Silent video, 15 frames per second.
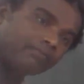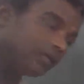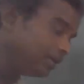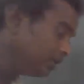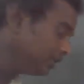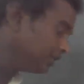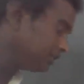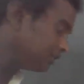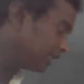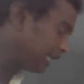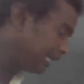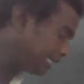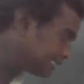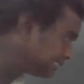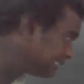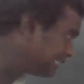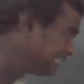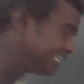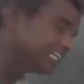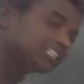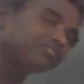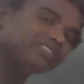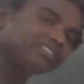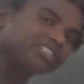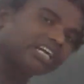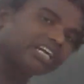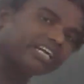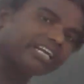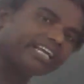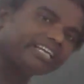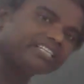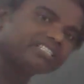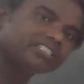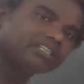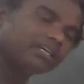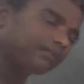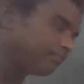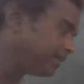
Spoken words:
The acidians which contains blood is